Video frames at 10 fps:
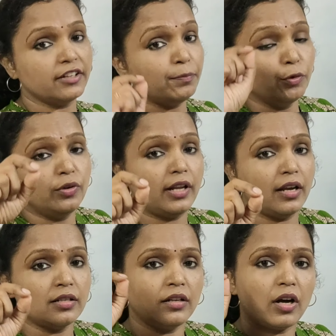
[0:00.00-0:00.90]
if
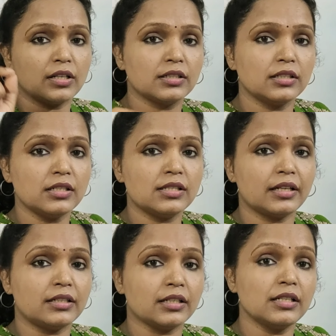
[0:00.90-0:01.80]
mutation occurs
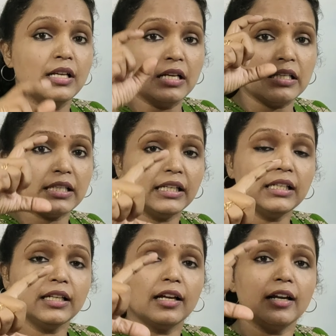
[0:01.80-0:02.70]
at a
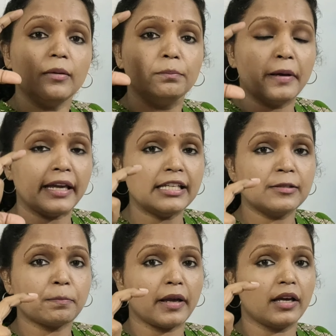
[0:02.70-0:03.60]
single base
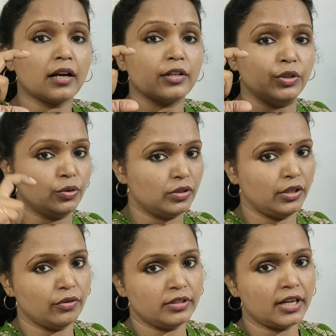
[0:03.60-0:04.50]
pair
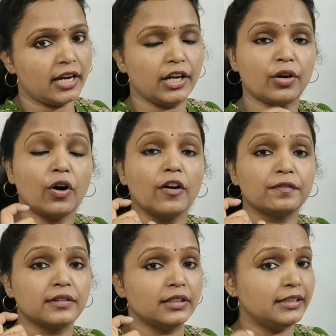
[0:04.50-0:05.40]
nucleotide
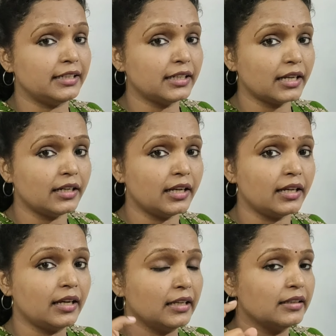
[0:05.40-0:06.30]
of the
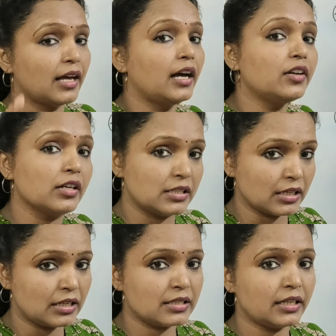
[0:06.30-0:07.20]
DNA, that
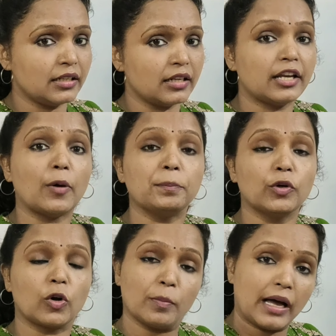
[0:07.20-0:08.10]
results in an
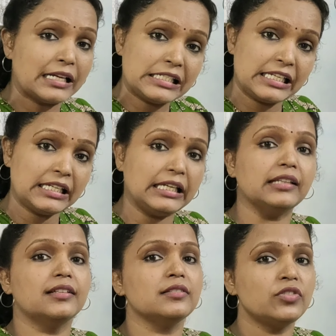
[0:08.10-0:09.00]
abnormality
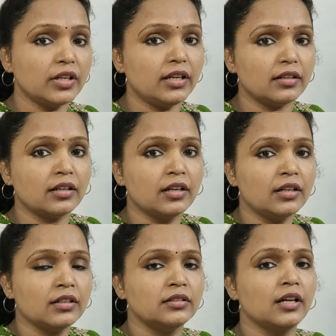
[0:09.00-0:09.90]
in the gene
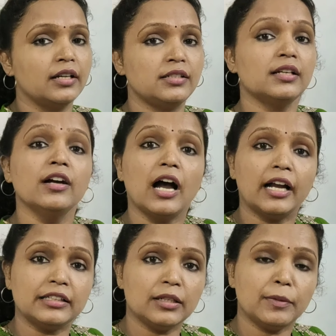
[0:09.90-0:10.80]
that
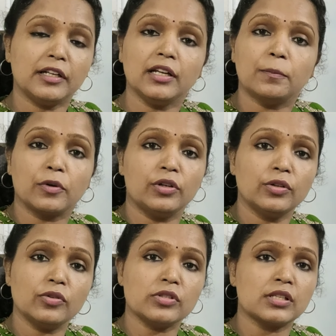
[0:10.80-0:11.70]
ultimately
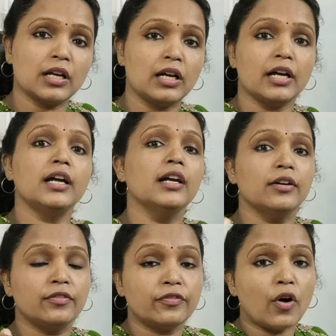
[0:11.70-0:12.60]
produce a
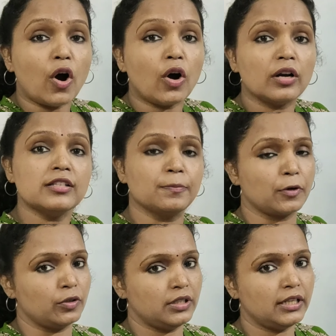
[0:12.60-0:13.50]
false
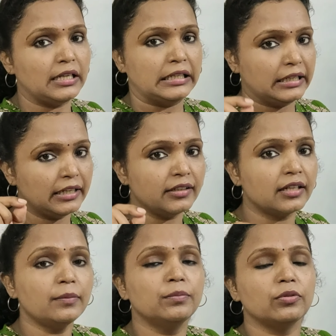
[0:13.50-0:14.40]
protein in
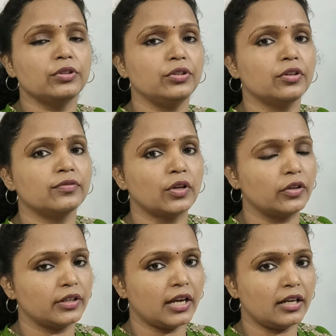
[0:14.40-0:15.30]
the body of
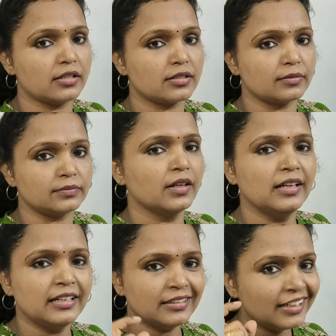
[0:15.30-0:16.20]
organism.
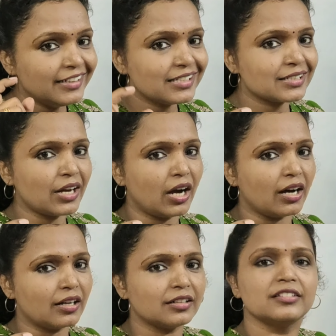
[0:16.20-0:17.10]
That is
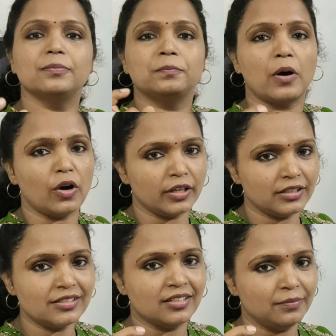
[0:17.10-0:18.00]
called the
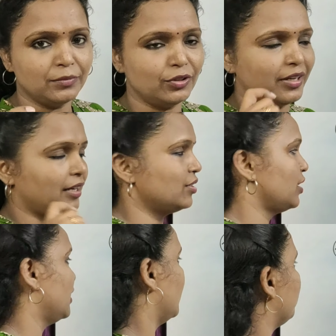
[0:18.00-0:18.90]
point
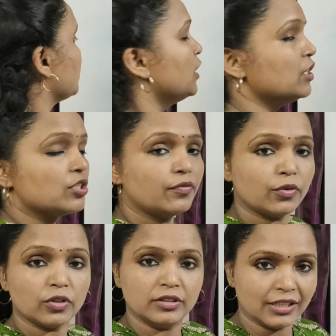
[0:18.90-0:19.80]
mutation. So
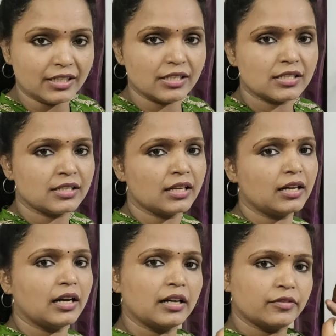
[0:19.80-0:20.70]
for this,
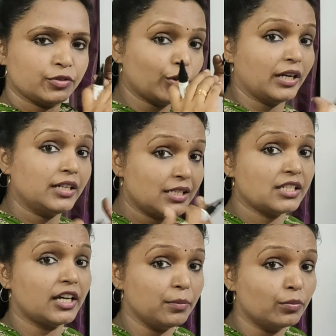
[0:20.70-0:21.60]
to
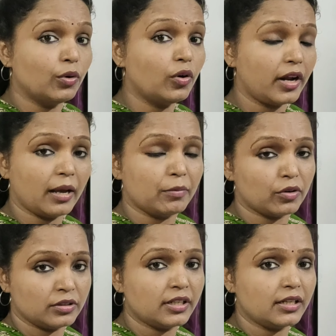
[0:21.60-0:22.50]
understand more
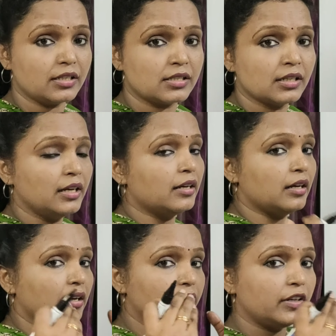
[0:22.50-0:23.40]
about this,
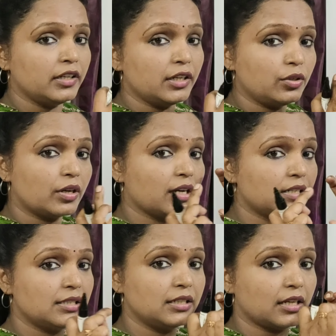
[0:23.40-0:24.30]
we need to
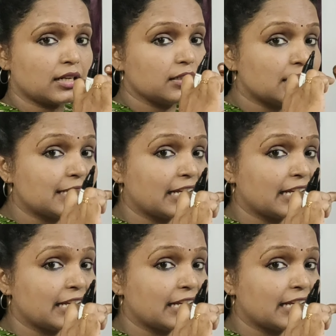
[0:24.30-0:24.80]
consider the